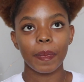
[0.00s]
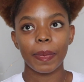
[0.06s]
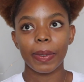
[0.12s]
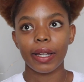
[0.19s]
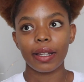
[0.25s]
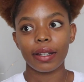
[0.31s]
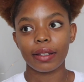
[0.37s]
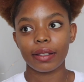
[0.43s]

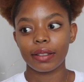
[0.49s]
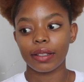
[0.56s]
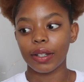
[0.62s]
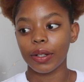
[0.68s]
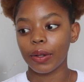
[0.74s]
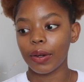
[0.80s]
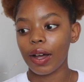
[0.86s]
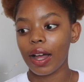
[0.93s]
But
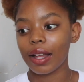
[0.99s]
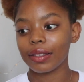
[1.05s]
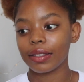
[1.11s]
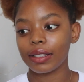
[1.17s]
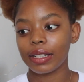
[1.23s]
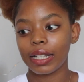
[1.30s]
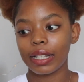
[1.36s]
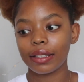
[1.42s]
no,
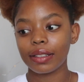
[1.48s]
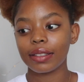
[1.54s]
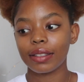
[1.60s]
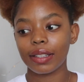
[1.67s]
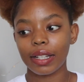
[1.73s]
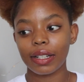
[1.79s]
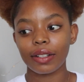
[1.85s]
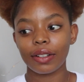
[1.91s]
the
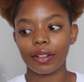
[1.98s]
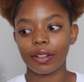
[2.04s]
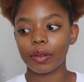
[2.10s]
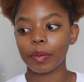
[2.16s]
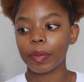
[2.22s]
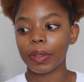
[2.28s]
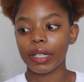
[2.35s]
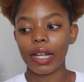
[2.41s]
length, they're
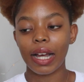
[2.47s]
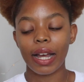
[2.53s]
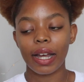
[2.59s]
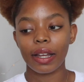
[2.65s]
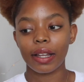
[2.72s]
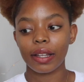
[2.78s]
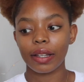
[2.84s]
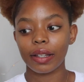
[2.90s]
long, but
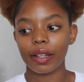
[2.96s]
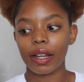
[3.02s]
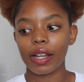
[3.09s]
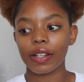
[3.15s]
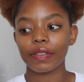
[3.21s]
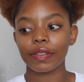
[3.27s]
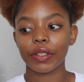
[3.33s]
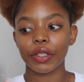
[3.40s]

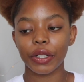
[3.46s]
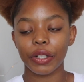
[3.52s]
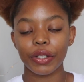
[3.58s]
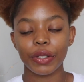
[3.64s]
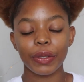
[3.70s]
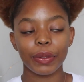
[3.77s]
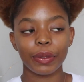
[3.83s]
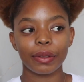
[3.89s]
I've
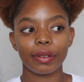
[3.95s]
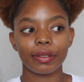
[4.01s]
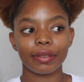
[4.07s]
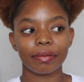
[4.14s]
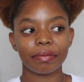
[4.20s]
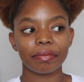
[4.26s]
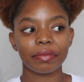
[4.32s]
learned to